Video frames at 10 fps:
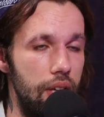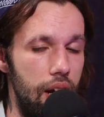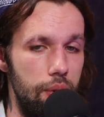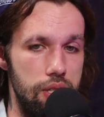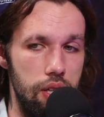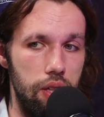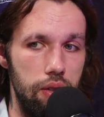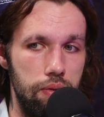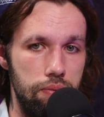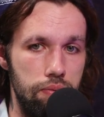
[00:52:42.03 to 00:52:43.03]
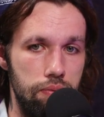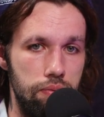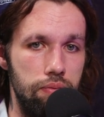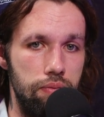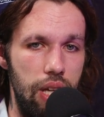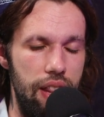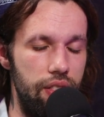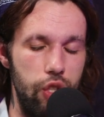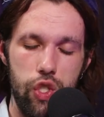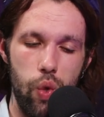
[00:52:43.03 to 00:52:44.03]
And I was like,
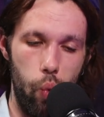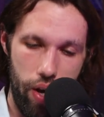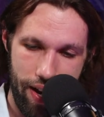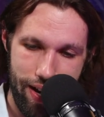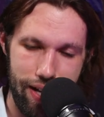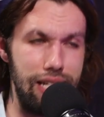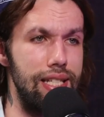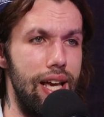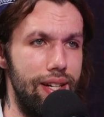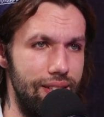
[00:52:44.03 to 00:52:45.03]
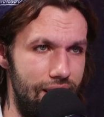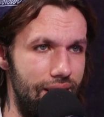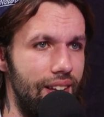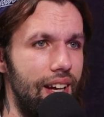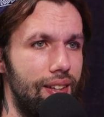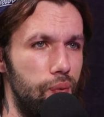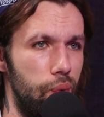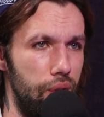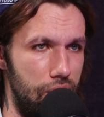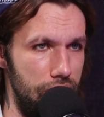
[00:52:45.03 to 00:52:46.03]
and just the way he said it, and like
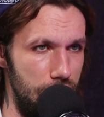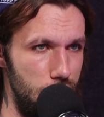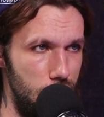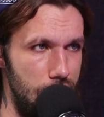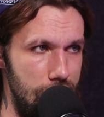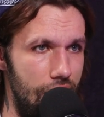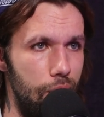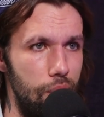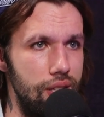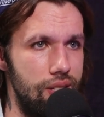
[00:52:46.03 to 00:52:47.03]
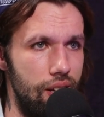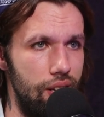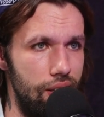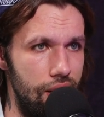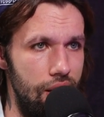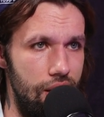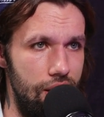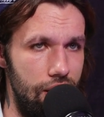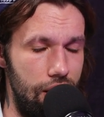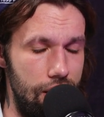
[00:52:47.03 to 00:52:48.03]
the conviction he had when he said it,
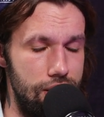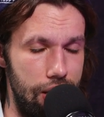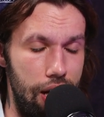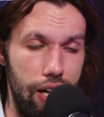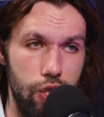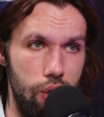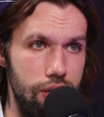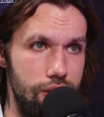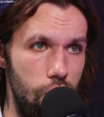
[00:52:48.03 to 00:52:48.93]
like he's the guy I trust.